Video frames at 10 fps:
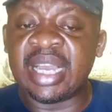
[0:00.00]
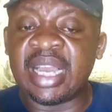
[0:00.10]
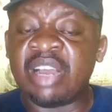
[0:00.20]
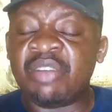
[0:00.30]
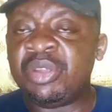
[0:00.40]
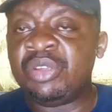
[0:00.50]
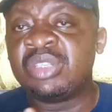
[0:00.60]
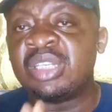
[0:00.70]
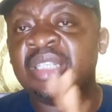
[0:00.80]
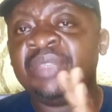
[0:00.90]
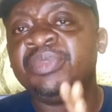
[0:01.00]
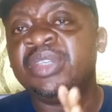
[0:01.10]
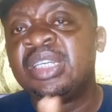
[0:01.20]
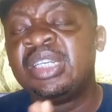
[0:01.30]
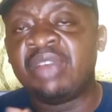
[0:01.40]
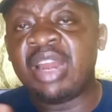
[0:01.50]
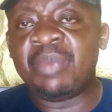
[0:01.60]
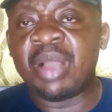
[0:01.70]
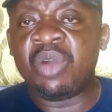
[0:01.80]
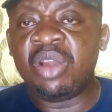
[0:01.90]
and I'll be using,
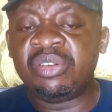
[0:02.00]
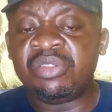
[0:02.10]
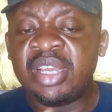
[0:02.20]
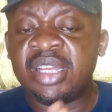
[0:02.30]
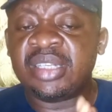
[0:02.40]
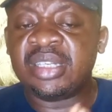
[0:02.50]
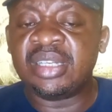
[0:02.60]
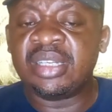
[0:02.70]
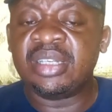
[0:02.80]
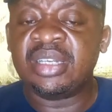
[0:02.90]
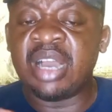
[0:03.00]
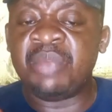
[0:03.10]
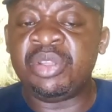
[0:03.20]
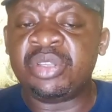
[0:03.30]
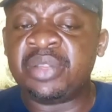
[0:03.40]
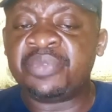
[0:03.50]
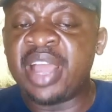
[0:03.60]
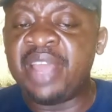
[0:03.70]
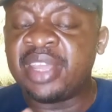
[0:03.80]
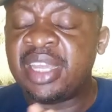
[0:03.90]
divided by 100, I'll be using
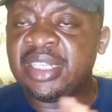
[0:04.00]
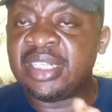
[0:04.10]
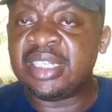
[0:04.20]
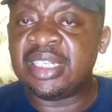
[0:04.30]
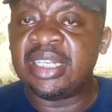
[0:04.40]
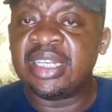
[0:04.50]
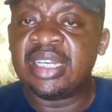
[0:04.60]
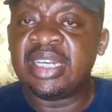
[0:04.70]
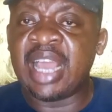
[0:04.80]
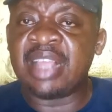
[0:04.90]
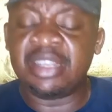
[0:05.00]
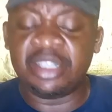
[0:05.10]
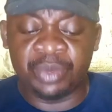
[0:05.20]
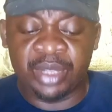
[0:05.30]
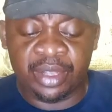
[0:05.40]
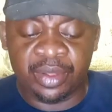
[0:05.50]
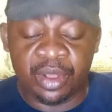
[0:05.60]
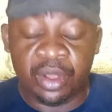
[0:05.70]
5 kg. That gives me